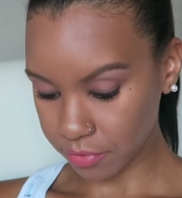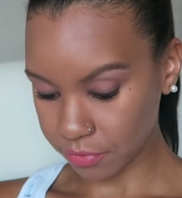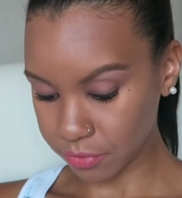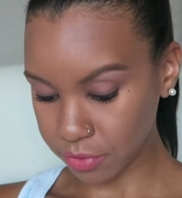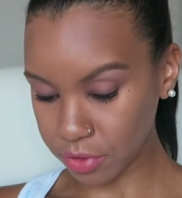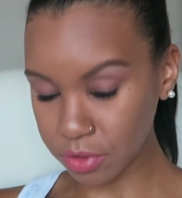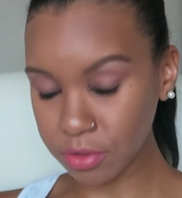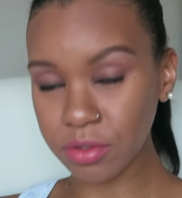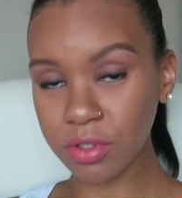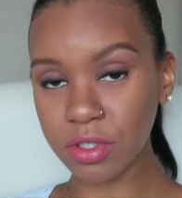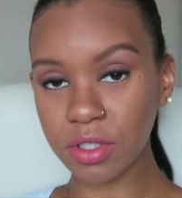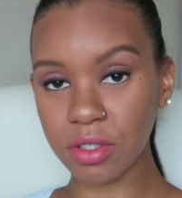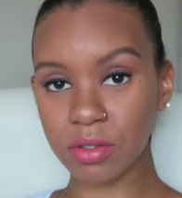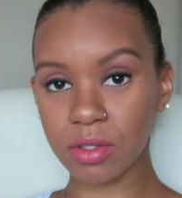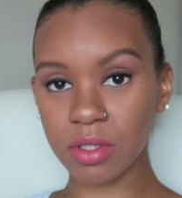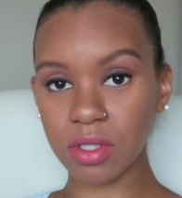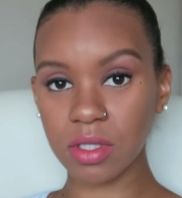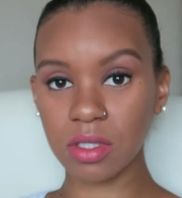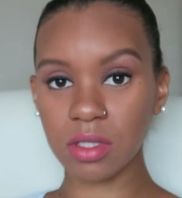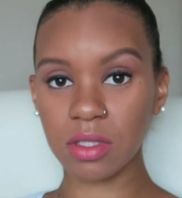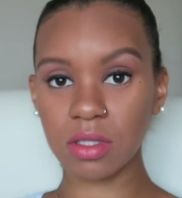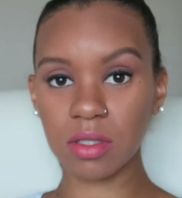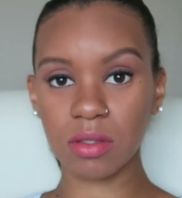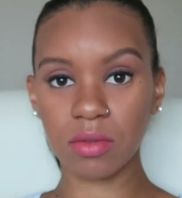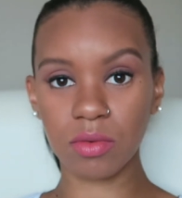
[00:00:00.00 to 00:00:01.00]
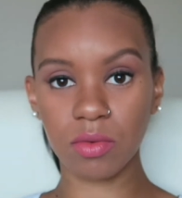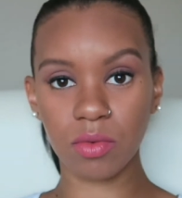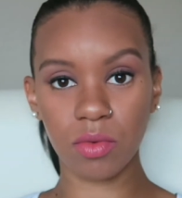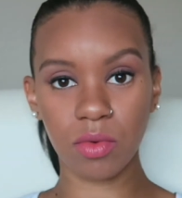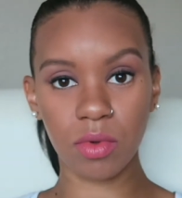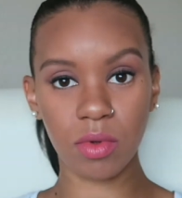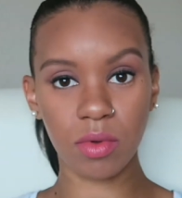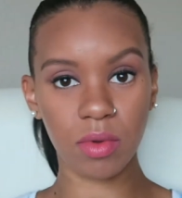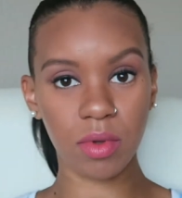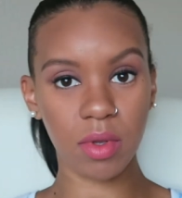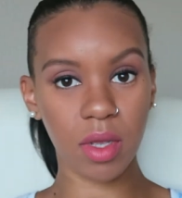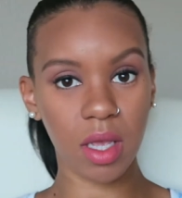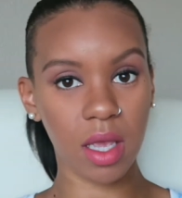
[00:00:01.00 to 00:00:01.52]
fruit juices,
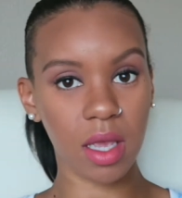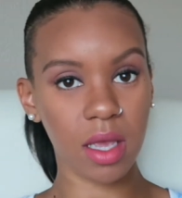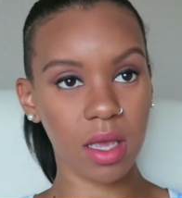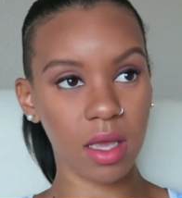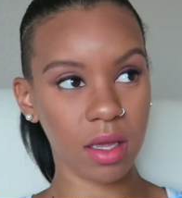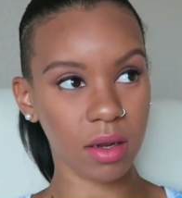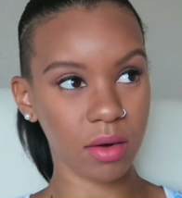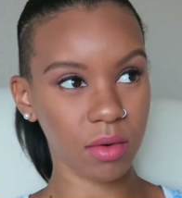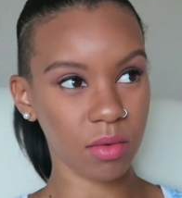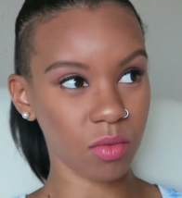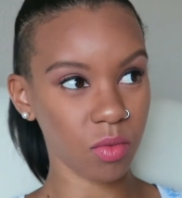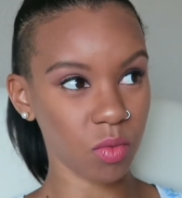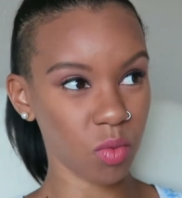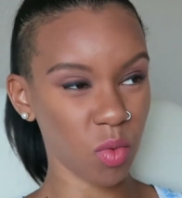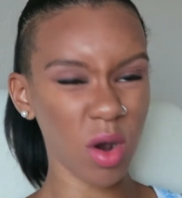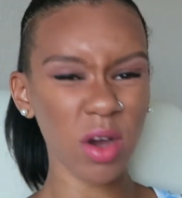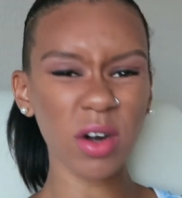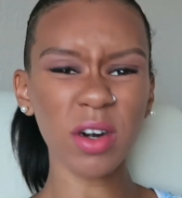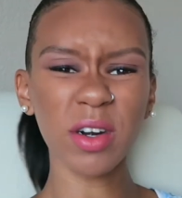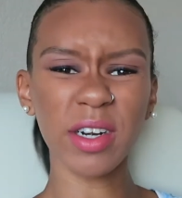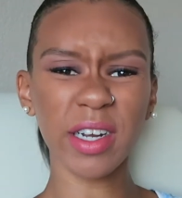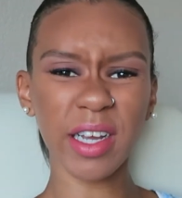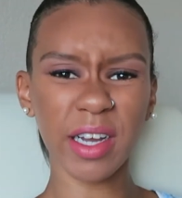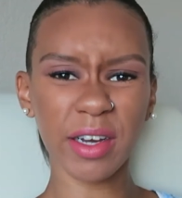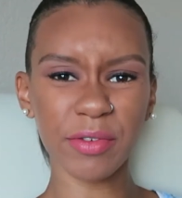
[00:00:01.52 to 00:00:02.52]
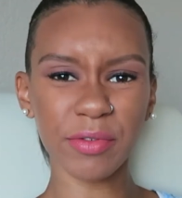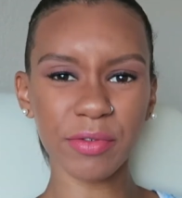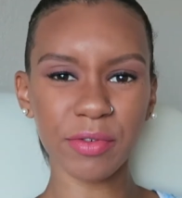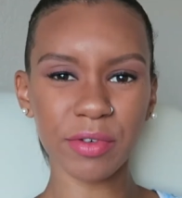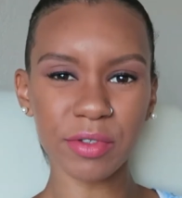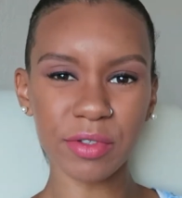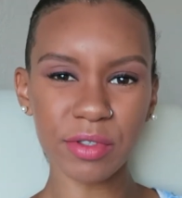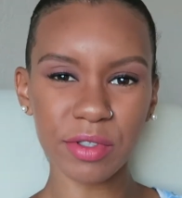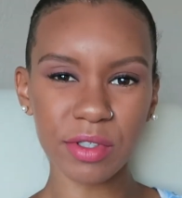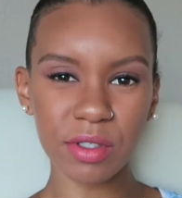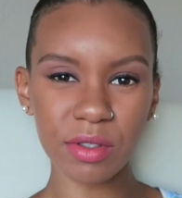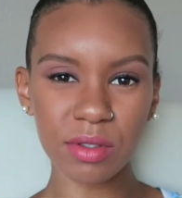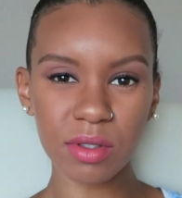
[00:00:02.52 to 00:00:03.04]
and watered down
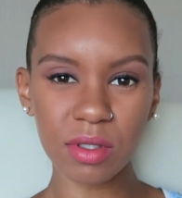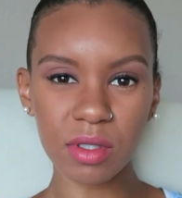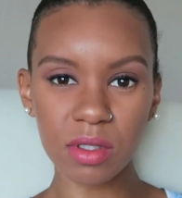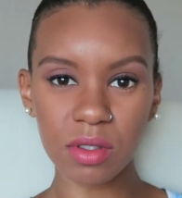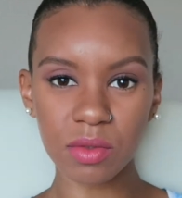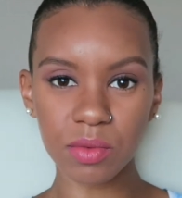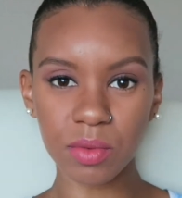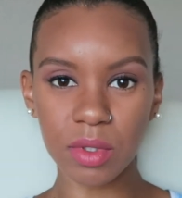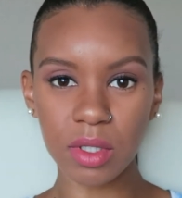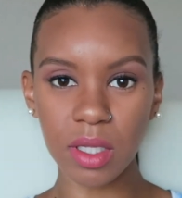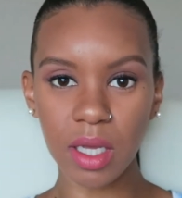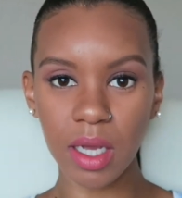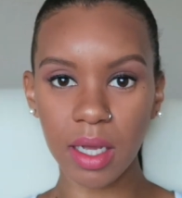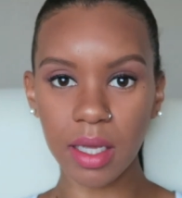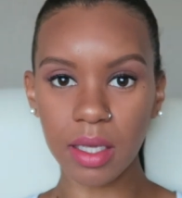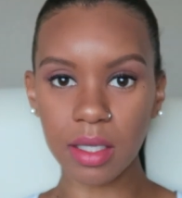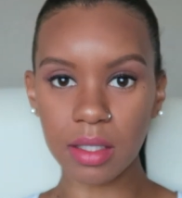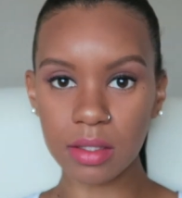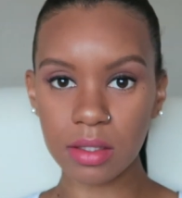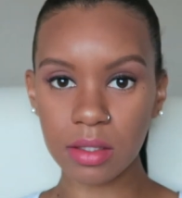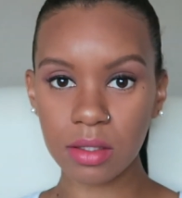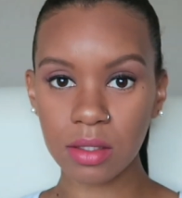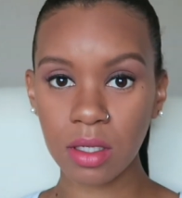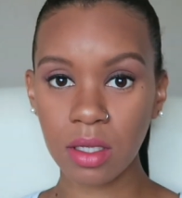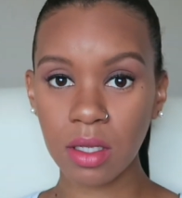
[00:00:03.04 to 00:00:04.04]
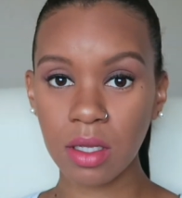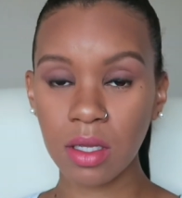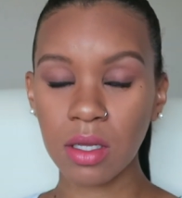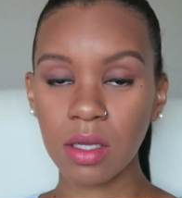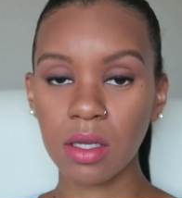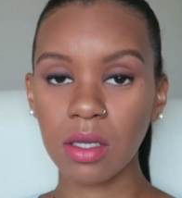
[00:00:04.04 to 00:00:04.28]
fruit juices with ice.